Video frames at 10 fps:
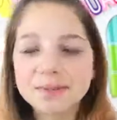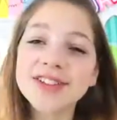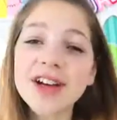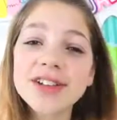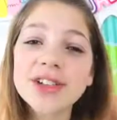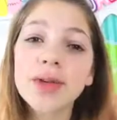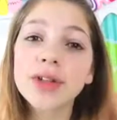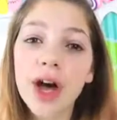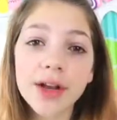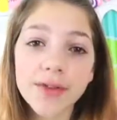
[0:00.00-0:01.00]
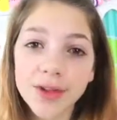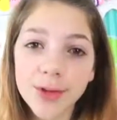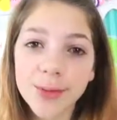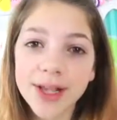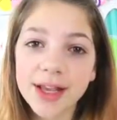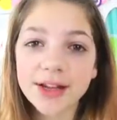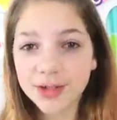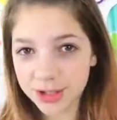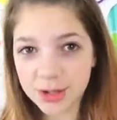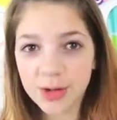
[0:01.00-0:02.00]
There's also a lot of other beginner
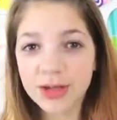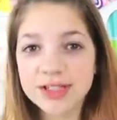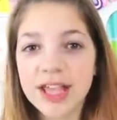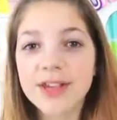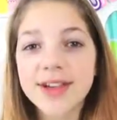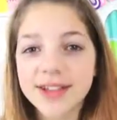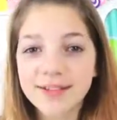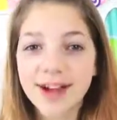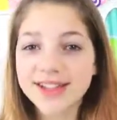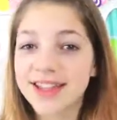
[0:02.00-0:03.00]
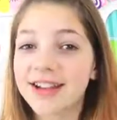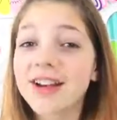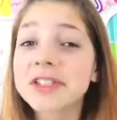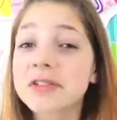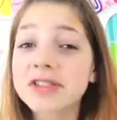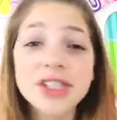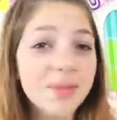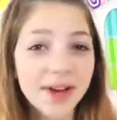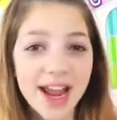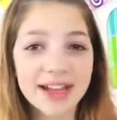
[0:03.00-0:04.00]
tutorials that you can watch that are also
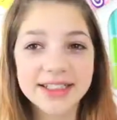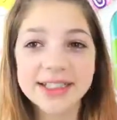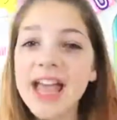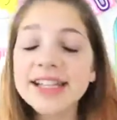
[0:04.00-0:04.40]
super handy.